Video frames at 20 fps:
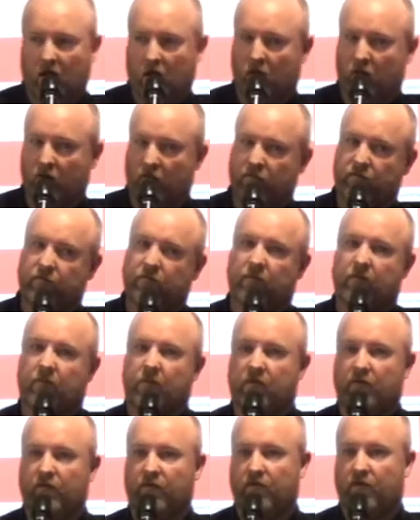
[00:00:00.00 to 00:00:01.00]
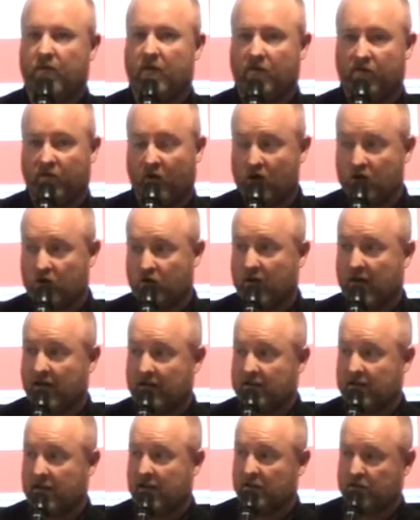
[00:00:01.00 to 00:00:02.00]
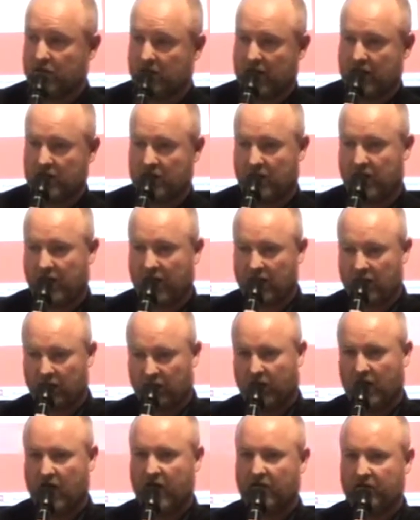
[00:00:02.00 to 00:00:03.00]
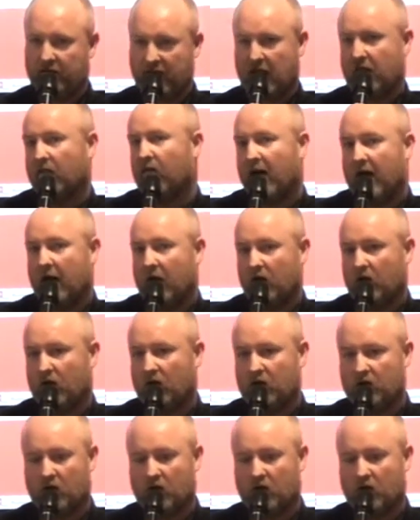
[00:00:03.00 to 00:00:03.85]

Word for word: of the, the first transaction, actually think of lifetime value.